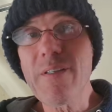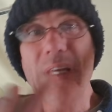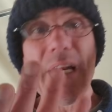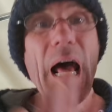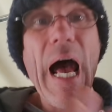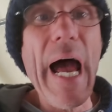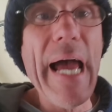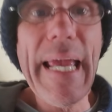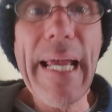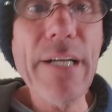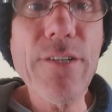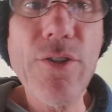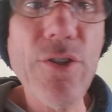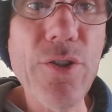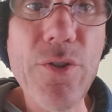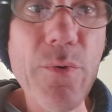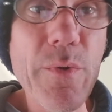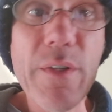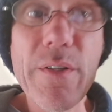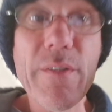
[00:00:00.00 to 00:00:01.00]
and I actually
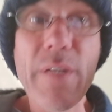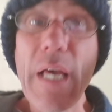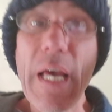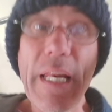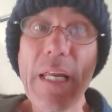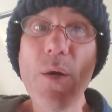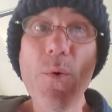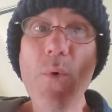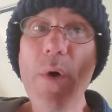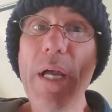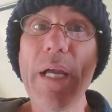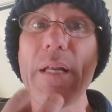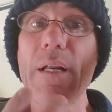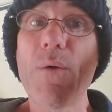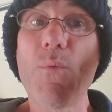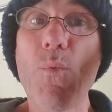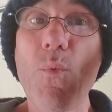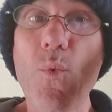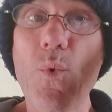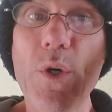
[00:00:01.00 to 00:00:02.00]
do this anyway and
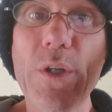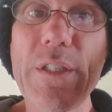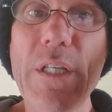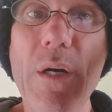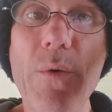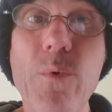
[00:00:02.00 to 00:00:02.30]
it works out